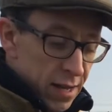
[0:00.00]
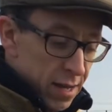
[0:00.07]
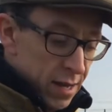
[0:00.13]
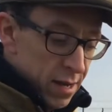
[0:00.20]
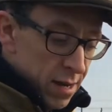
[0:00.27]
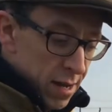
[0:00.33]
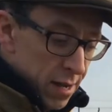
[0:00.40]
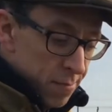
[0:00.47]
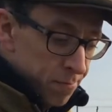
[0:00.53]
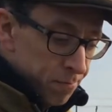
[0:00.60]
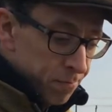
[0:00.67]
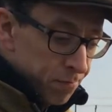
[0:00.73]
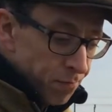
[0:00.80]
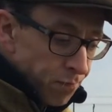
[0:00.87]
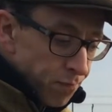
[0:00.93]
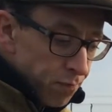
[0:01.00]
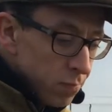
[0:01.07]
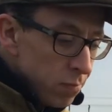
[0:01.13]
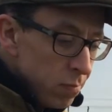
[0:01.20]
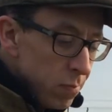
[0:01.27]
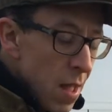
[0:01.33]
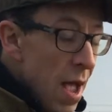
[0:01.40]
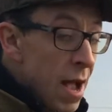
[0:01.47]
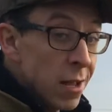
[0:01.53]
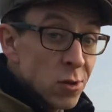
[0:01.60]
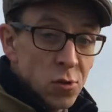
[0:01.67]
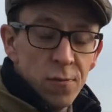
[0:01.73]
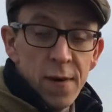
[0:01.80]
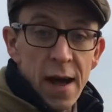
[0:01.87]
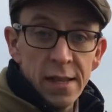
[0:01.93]
And um,
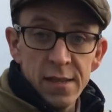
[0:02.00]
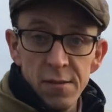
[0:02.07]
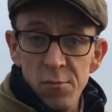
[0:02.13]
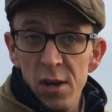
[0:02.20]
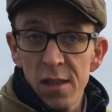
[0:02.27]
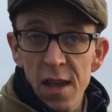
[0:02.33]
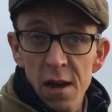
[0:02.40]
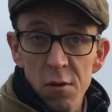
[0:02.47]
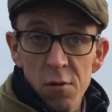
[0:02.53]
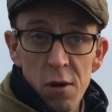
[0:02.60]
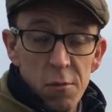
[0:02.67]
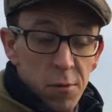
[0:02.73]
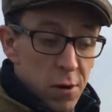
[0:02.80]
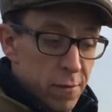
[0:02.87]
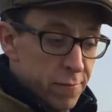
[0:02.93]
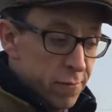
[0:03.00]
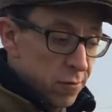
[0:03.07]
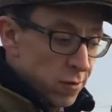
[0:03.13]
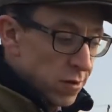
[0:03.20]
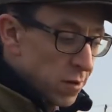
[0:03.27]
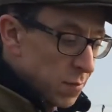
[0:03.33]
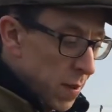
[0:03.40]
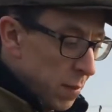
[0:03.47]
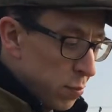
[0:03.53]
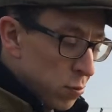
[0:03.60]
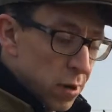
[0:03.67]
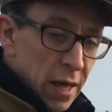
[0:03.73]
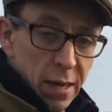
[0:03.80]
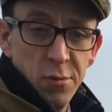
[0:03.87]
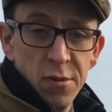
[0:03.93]
actual fact, it worked out quite well for us because people
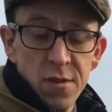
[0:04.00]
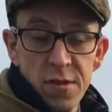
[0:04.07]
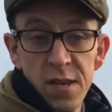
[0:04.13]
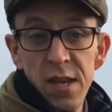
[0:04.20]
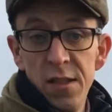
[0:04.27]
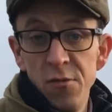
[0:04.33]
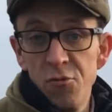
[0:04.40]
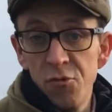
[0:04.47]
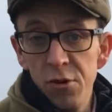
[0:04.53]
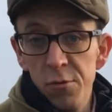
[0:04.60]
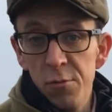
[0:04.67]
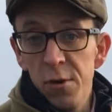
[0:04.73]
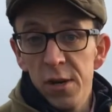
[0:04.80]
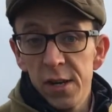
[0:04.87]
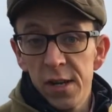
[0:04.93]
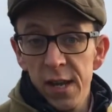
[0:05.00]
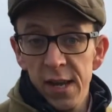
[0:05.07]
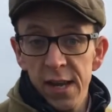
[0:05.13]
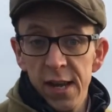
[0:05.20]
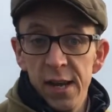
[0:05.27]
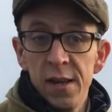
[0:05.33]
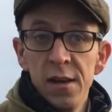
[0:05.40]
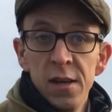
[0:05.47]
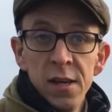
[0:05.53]
were able to see the drill working in